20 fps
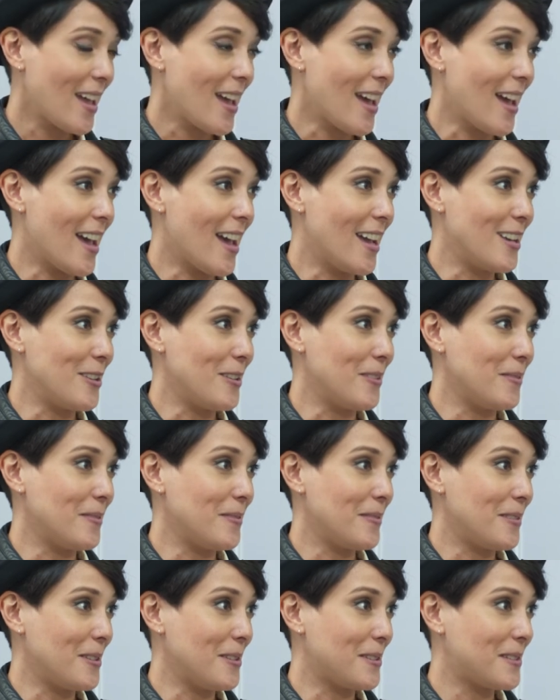and you,
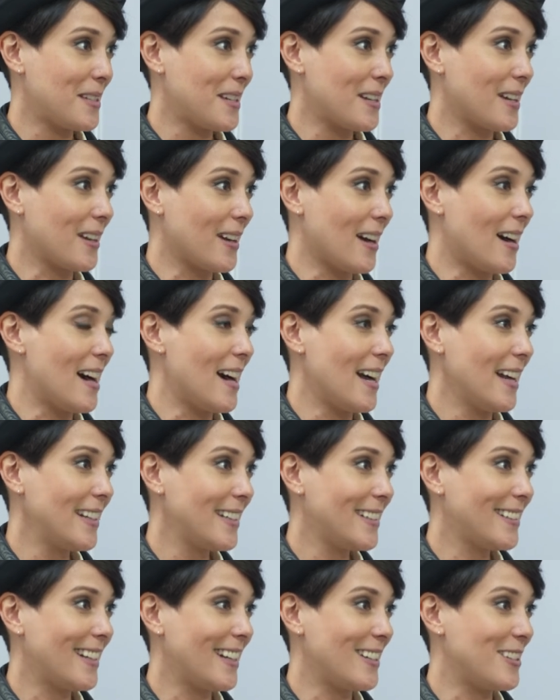you see a guy
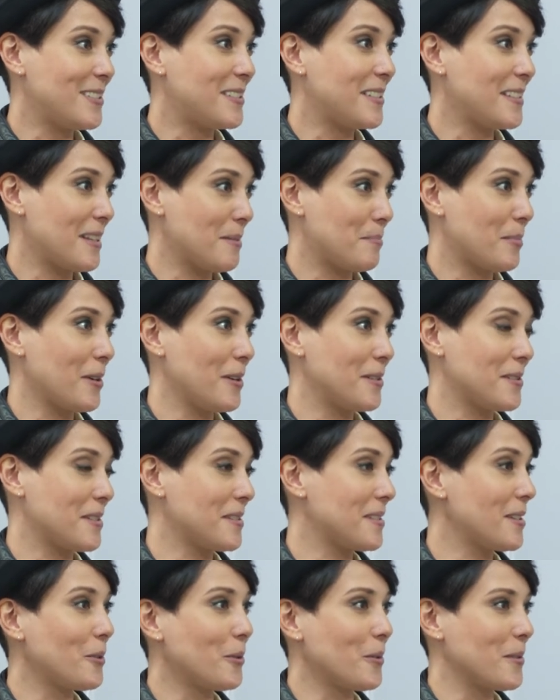and you see their poses,
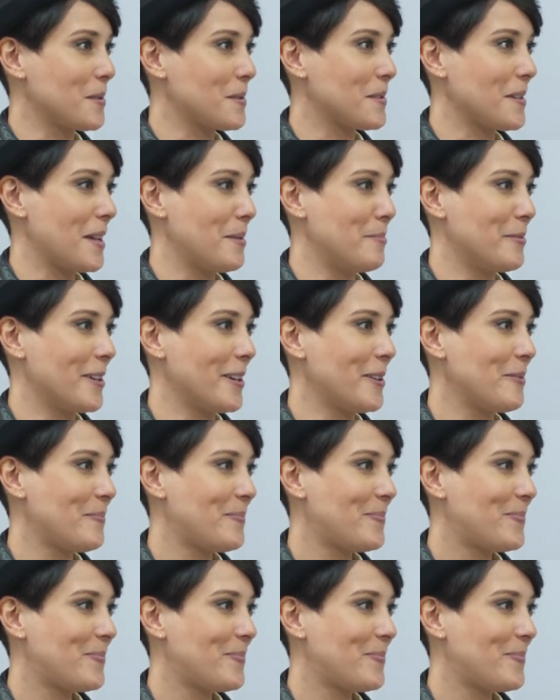they're all the same, right?